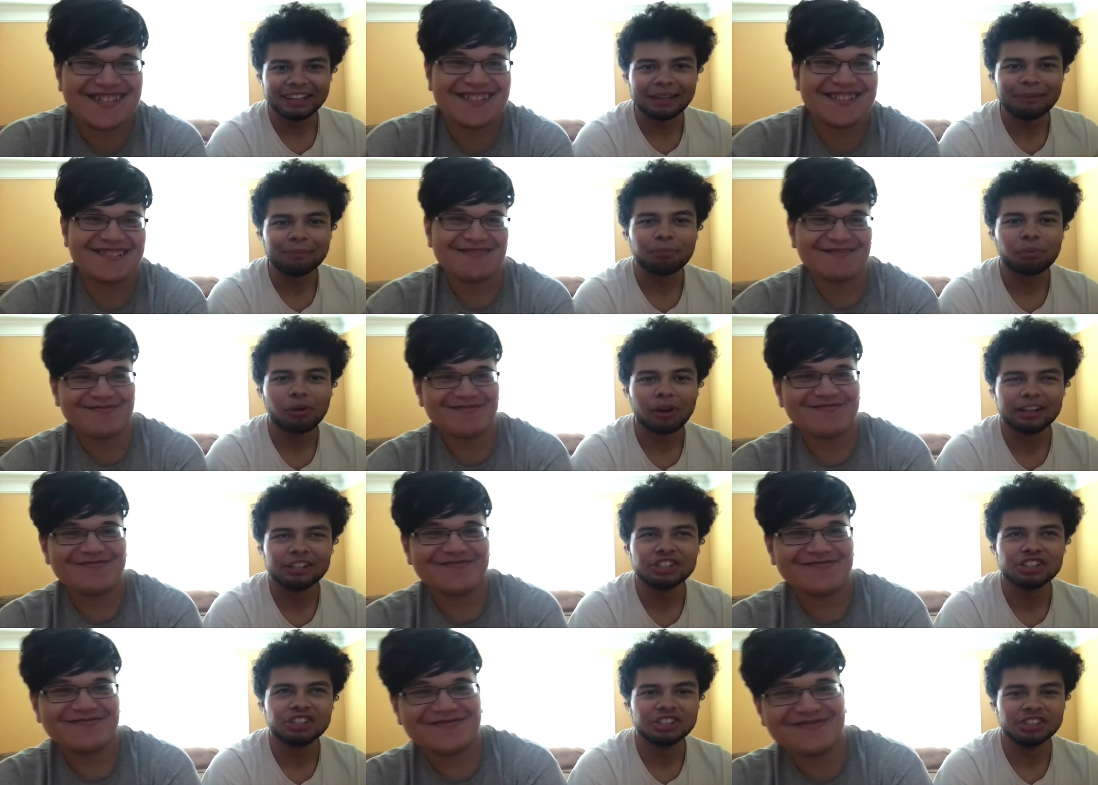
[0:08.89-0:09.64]

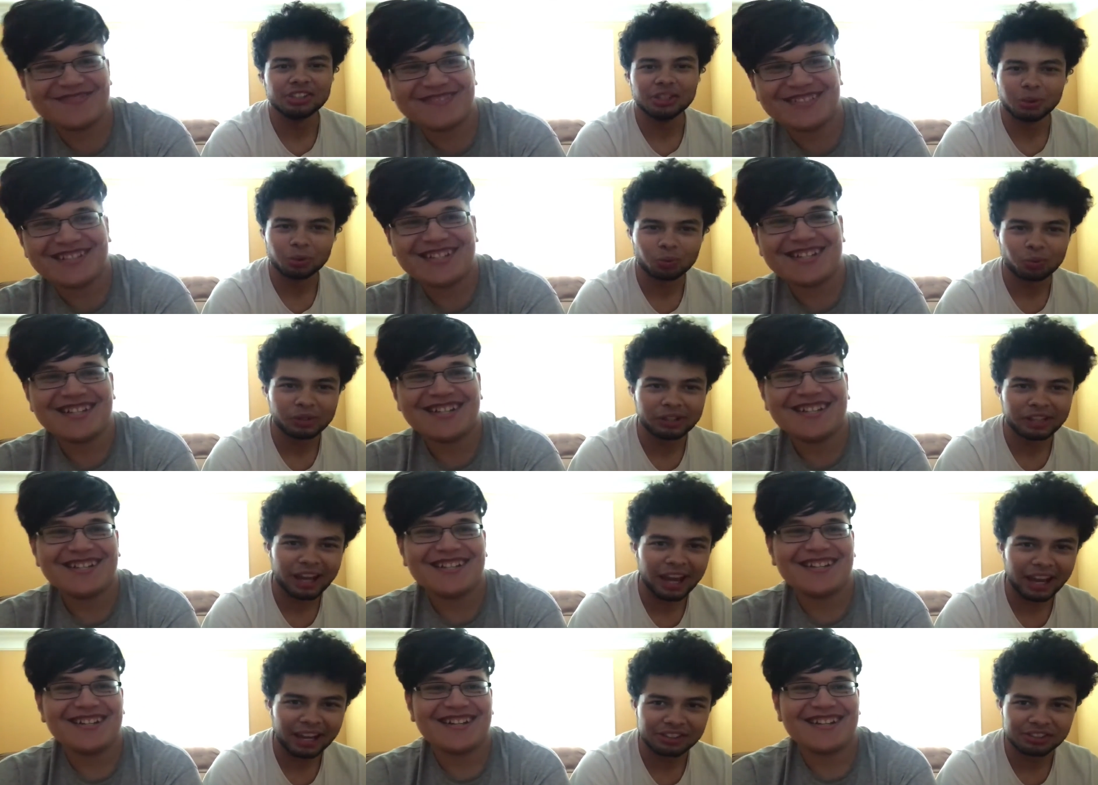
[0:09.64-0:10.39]
Speaker 1: Impression
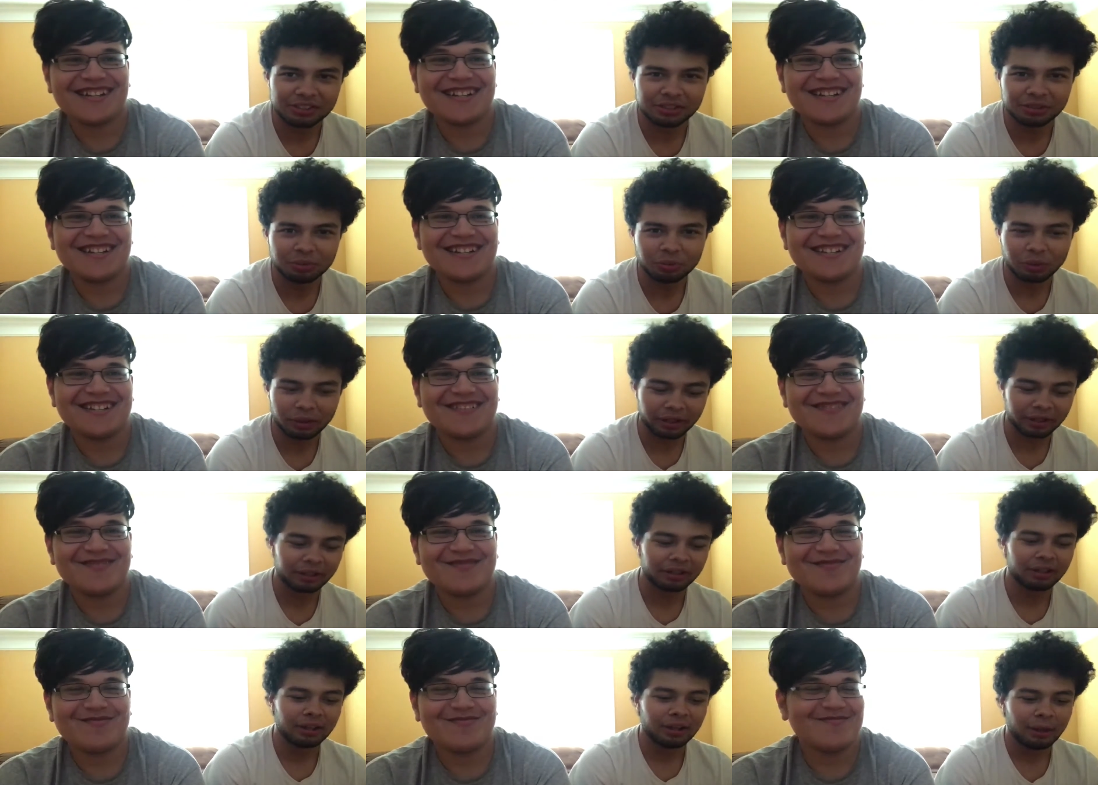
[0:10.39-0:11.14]
Reaction,
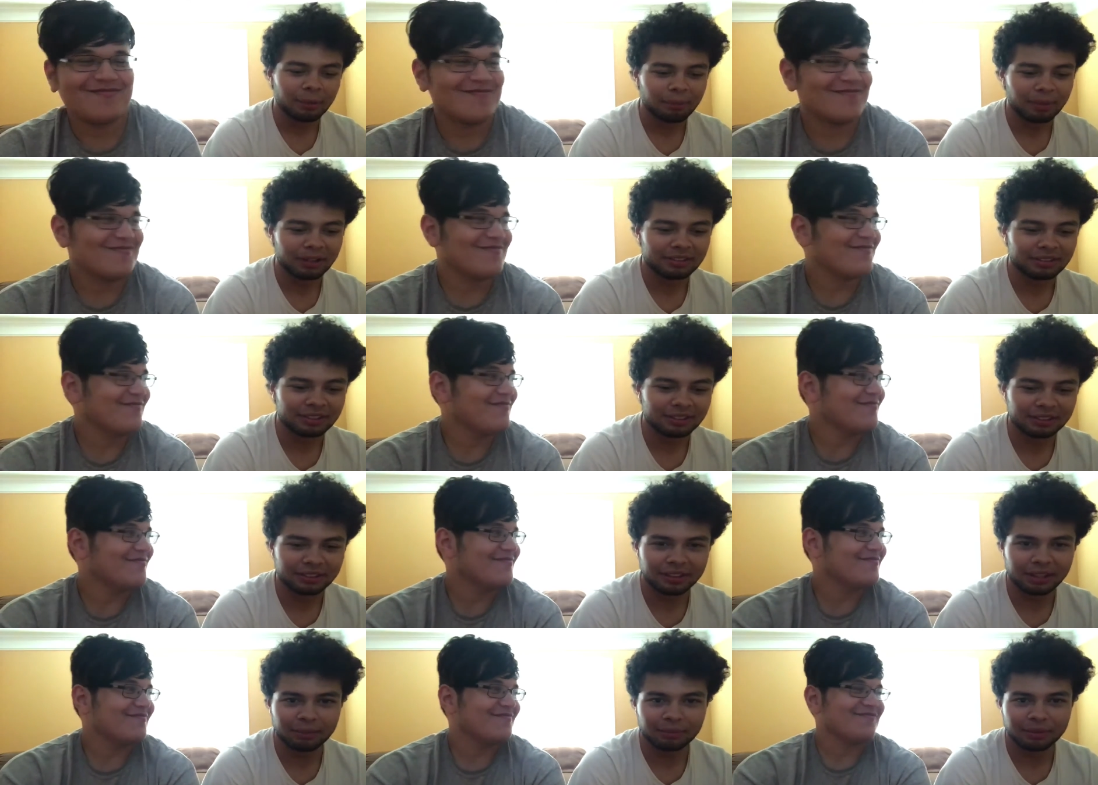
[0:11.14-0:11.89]
where
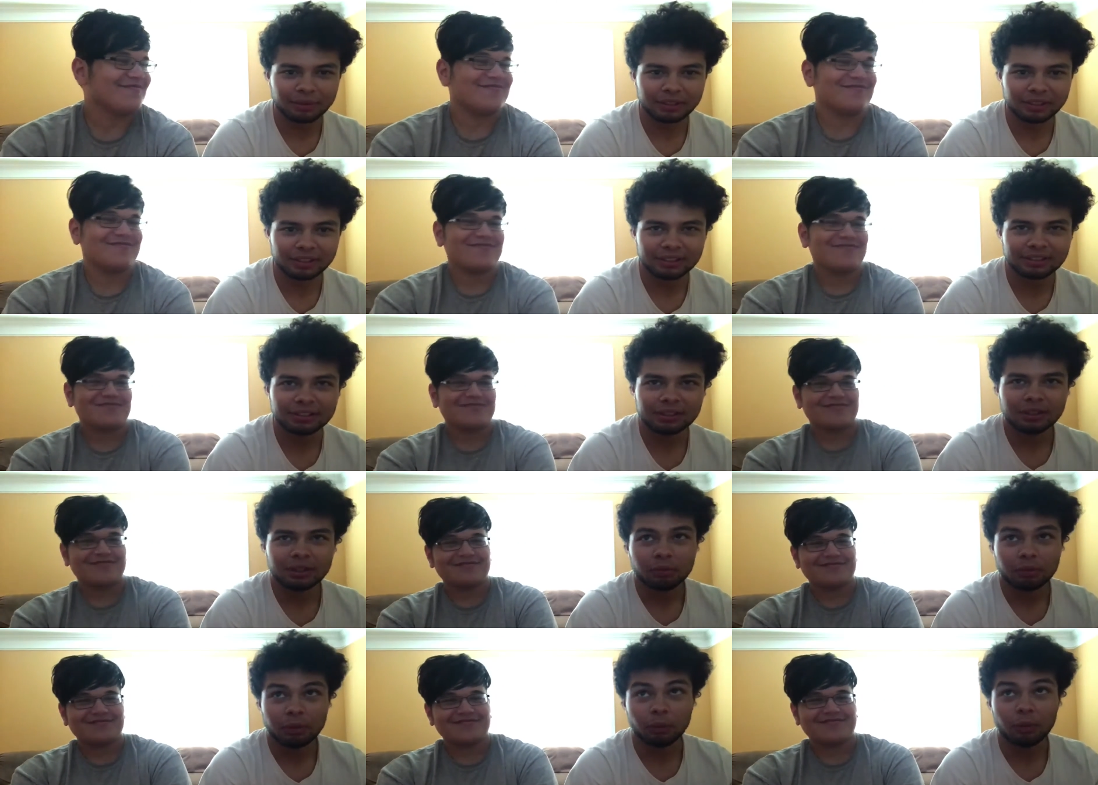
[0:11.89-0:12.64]
basically
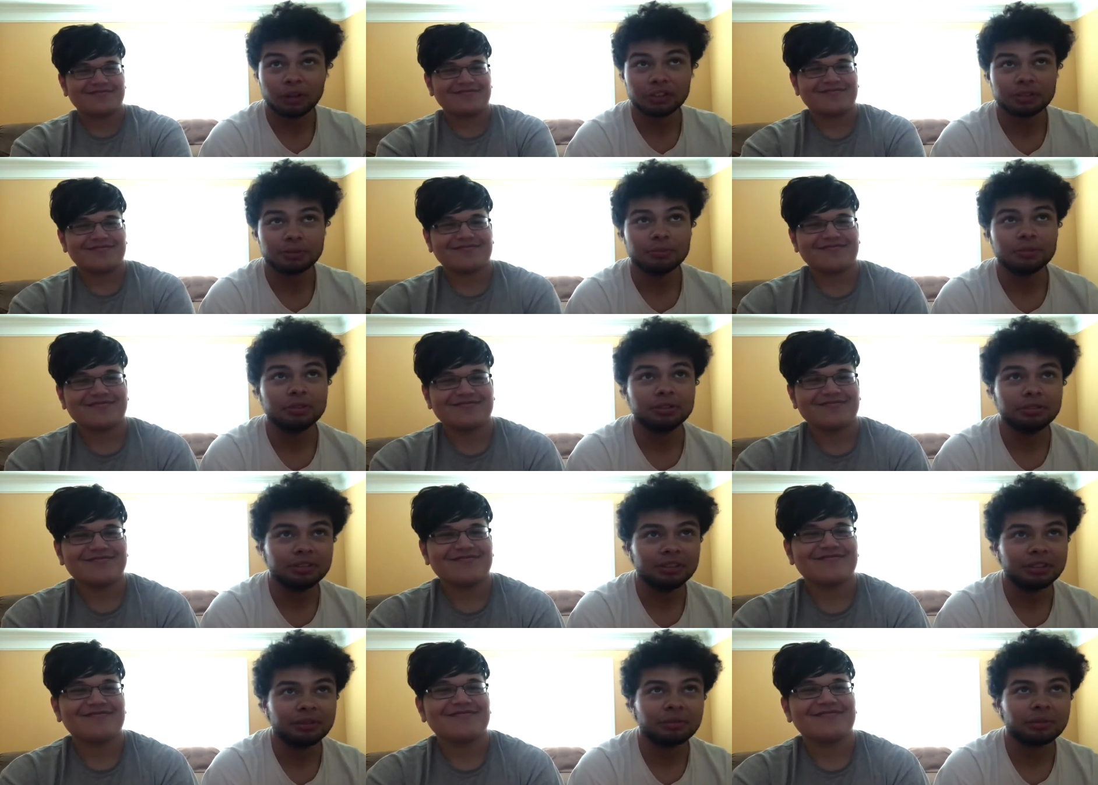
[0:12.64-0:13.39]
we watch a movie